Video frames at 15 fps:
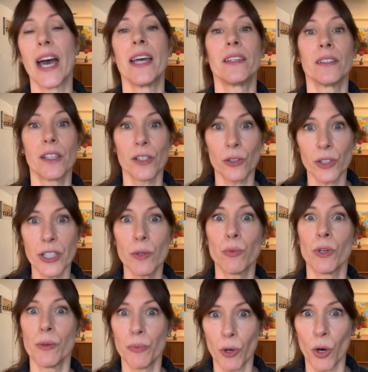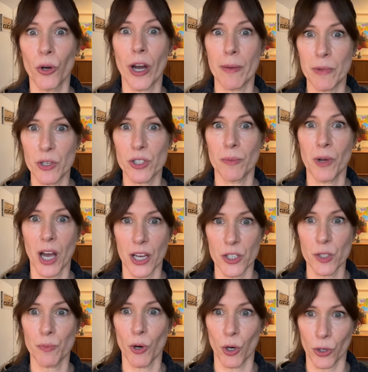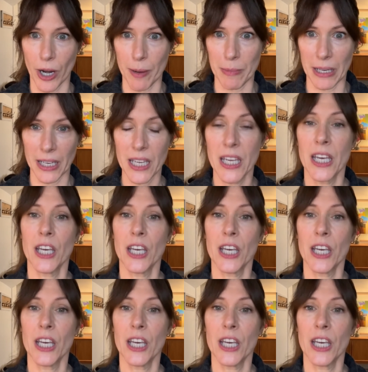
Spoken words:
and literally reprogram your subconscious programming,